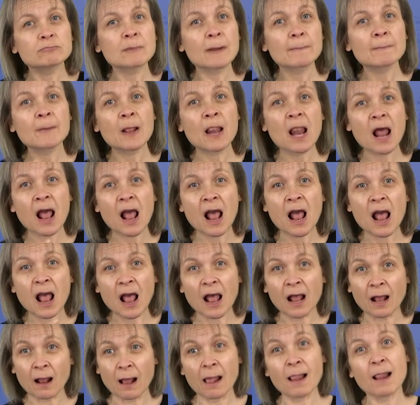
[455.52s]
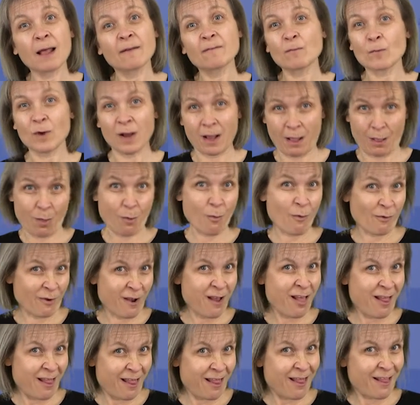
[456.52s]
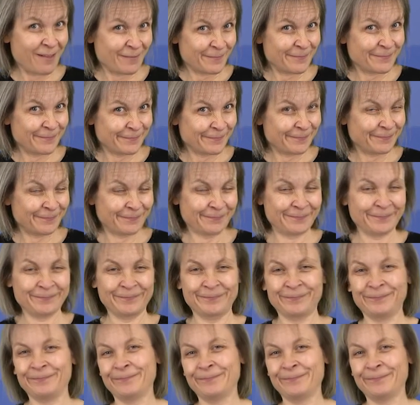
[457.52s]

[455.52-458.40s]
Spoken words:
Most of the people who replied lived locally.